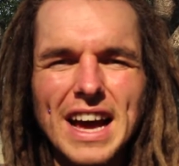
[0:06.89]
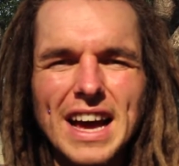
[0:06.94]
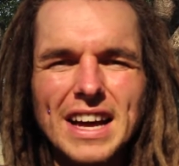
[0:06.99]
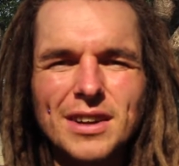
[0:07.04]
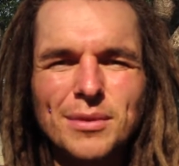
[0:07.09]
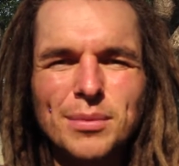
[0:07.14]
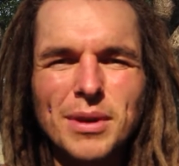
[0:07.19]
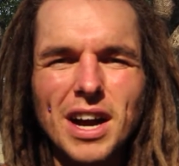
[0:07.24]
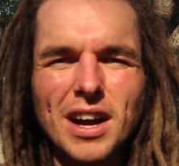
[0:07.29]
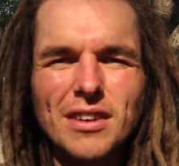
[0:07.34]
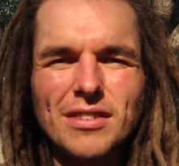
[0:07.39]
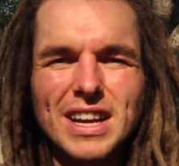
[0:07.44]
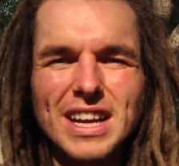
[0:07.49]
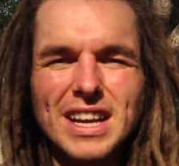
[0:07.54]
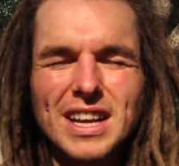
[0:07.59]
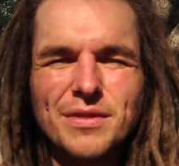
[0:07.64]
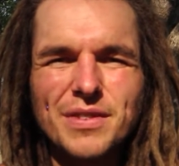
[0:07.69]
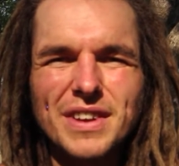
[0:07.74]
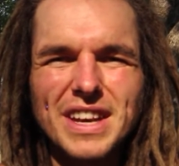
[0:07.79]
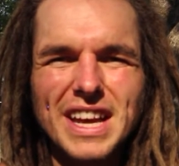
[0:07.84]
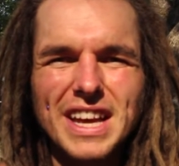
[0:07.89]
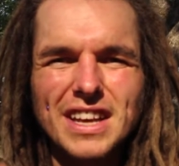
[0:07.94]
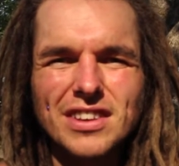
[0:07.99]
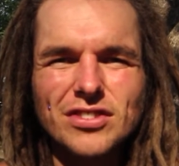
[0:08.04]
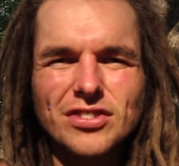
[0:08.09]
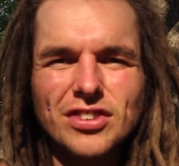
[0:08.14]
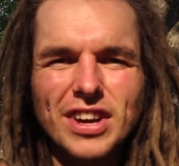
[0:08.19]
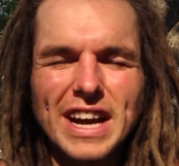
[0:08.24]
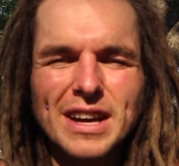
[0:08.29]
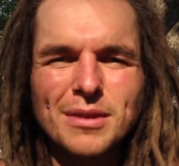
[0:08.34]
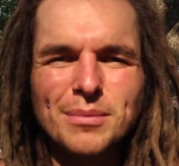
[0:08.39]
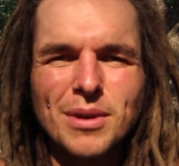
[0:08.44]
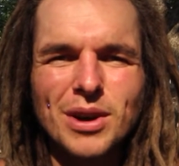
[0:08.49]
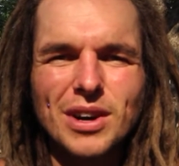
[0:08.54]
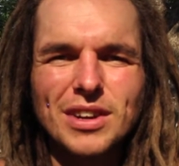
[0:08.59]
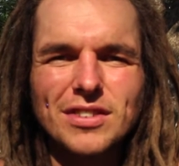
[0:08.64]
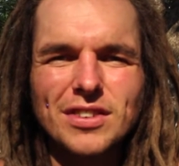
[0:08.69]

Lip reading: and I'm currently living in Chiang Mai,